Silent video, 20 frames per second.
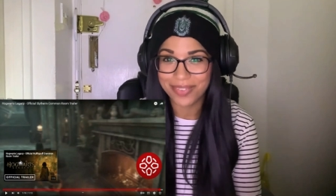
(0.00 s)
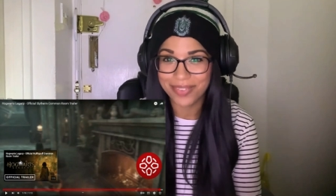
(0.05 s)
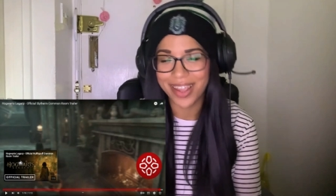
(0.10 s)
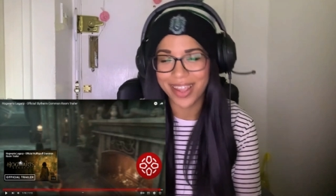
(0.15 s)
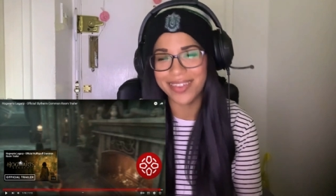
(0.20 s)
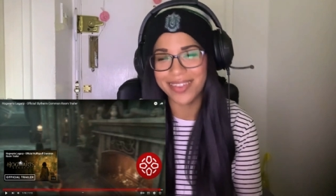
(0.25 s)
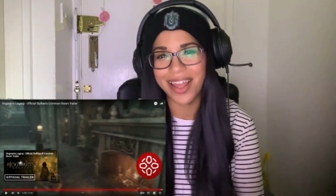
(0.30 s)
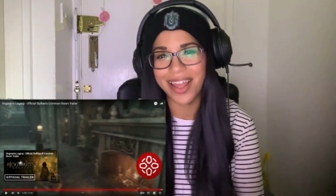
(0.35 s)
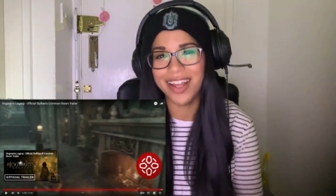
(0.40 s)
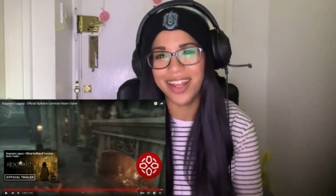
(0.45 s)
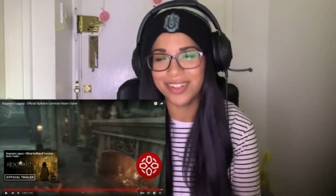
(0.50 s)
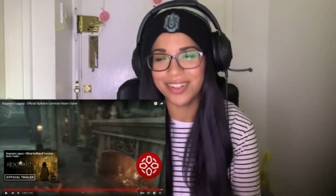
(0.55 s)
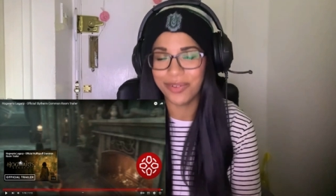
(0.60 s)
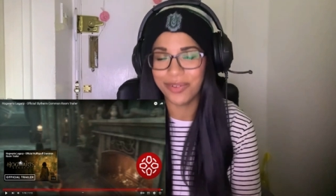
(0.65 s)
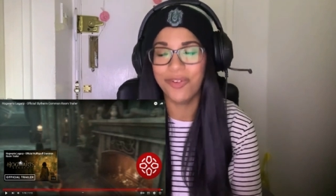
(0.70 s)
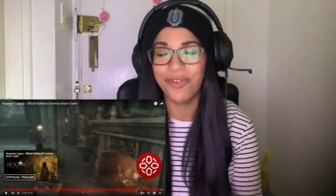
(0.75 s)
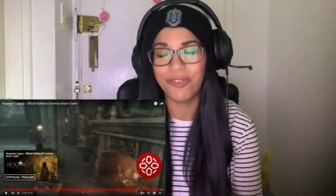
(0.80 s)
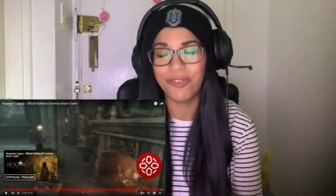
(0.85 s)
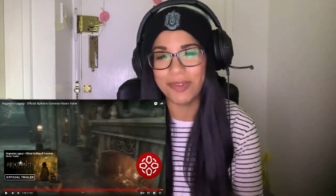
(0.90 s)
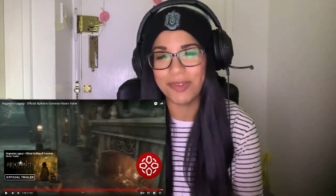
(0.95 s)
And that is
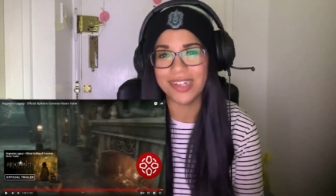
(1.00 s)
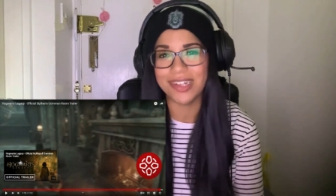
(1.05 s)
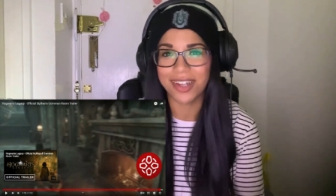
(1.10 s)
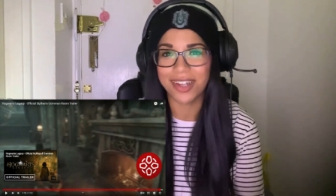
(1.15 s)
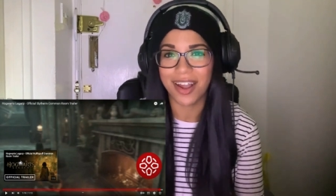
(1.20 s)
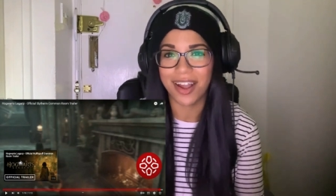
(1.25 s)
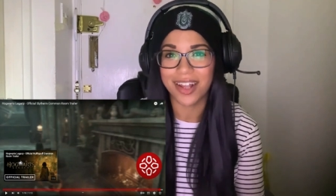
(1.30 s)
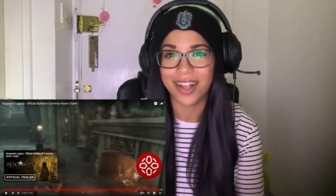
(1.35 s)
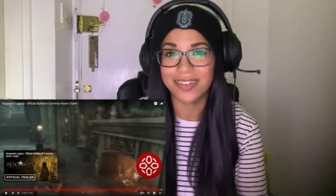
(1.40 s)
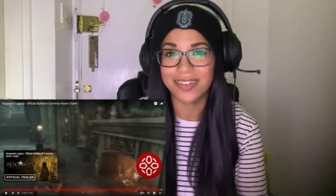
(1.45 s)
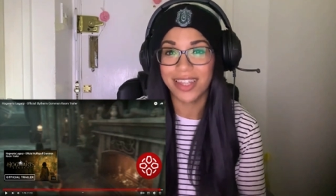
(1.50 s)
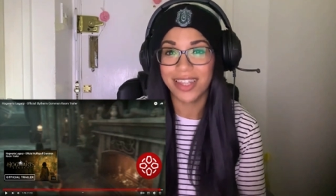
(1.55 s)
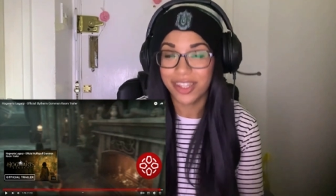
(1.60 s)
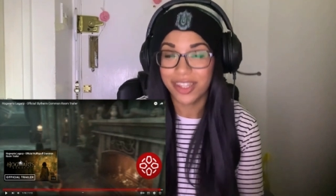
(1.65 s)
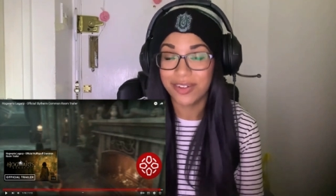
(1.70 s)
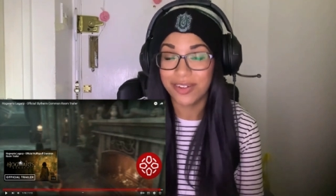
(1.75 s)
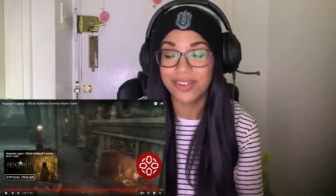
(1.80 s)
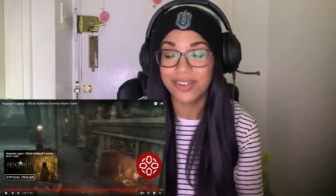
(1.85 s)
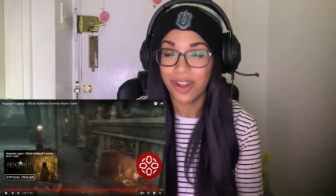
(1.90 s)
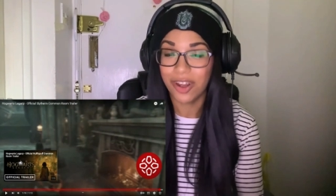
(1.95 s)
all for me, guys. Thank
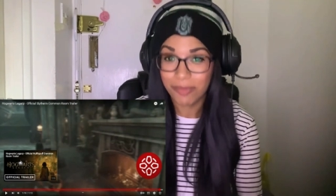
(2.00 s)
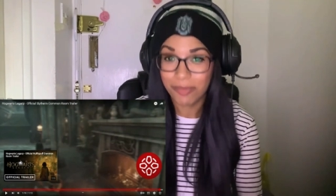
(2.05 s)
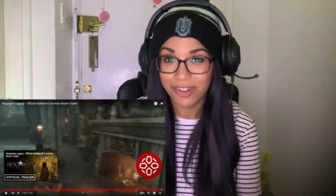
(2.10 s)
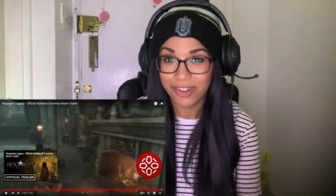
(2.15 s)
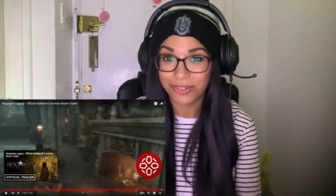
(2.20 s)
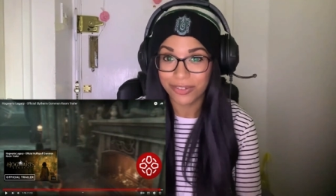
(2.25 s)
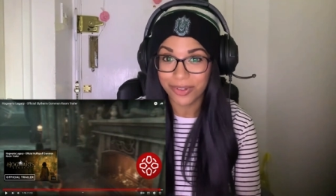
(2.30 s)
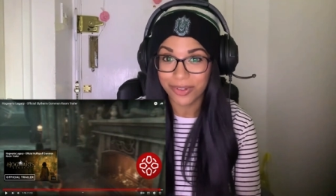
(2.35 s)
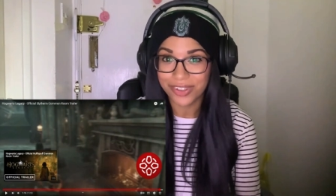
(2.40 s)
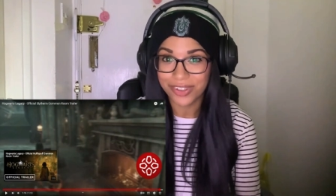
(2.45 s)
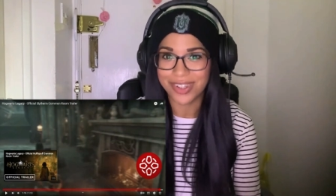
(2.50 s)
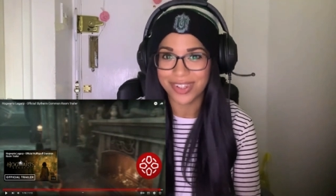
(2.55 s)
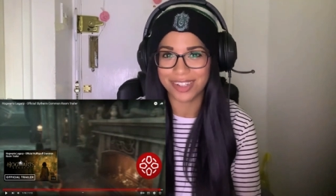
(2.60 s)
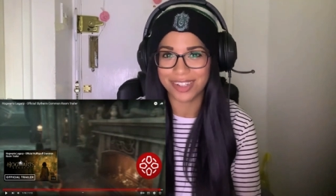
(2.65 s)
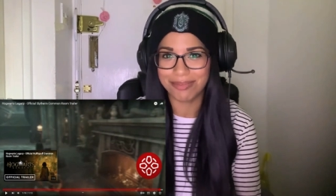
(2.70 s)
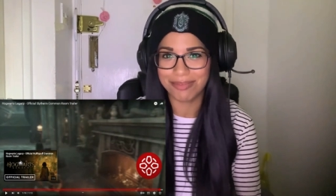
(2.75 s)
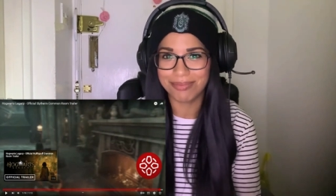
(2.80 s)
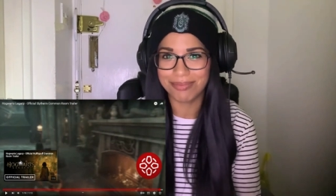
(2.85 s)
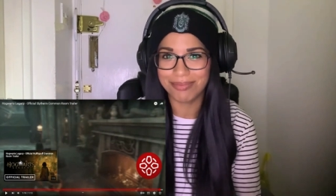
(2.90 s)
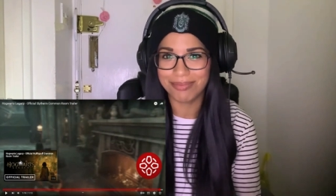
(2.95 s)
you so much for watching.